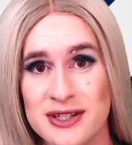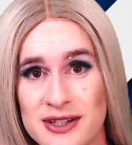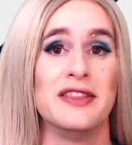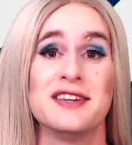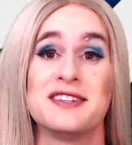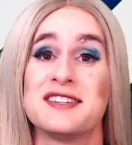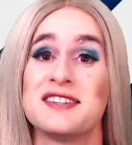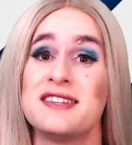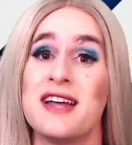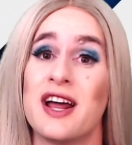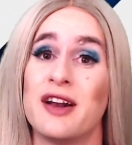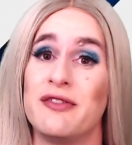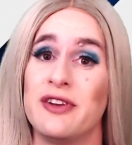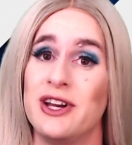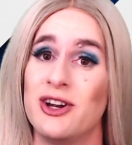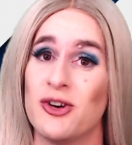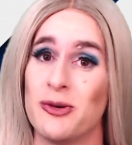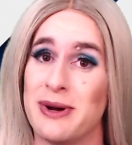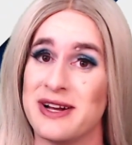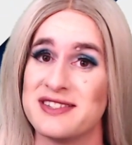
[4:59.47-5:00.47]
This is not a
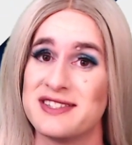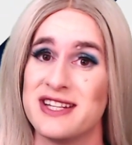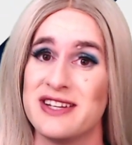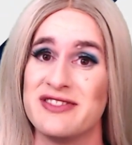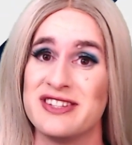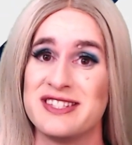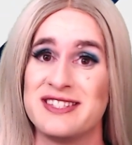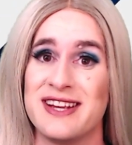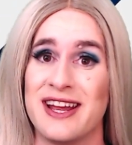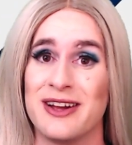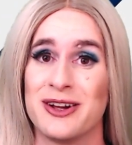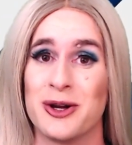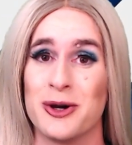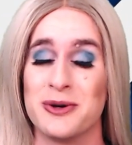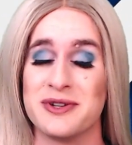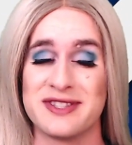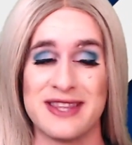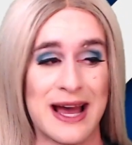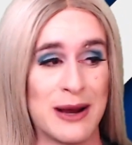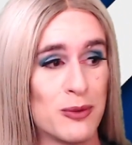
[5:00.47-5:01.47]
video about Steven
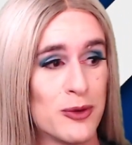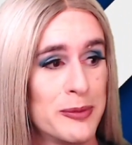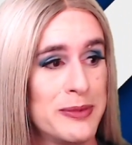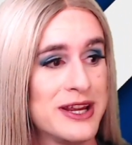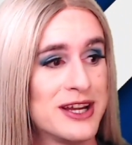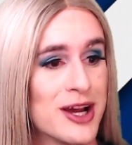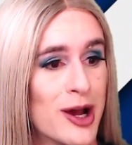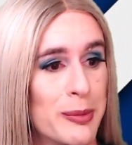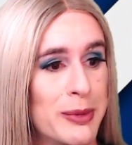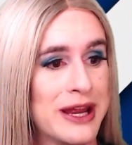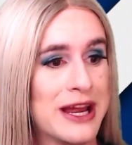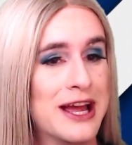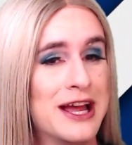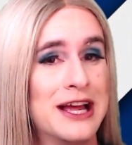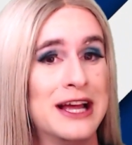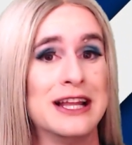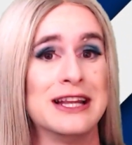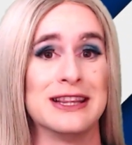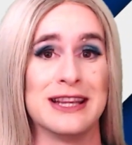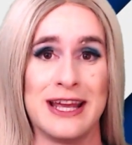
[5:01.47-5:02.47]
Stamkos. That will be coming
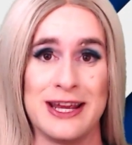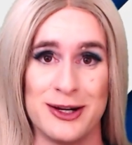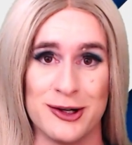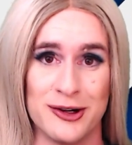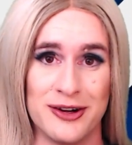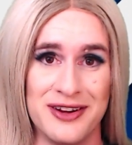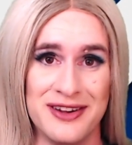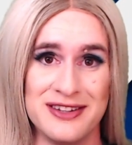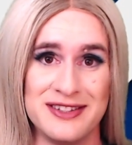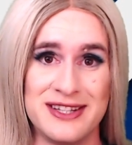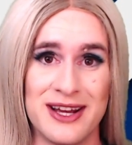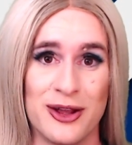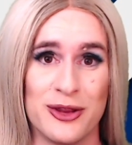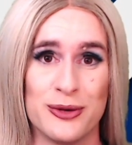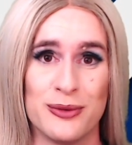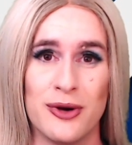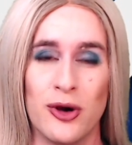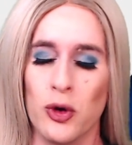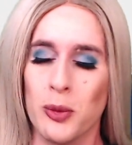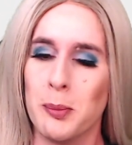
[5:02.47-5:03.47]
later down the
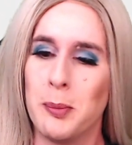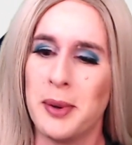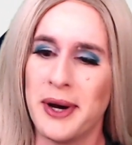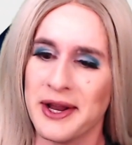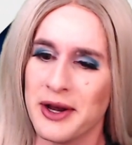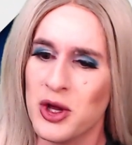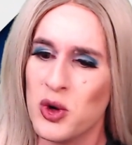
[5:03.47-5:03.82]
road. But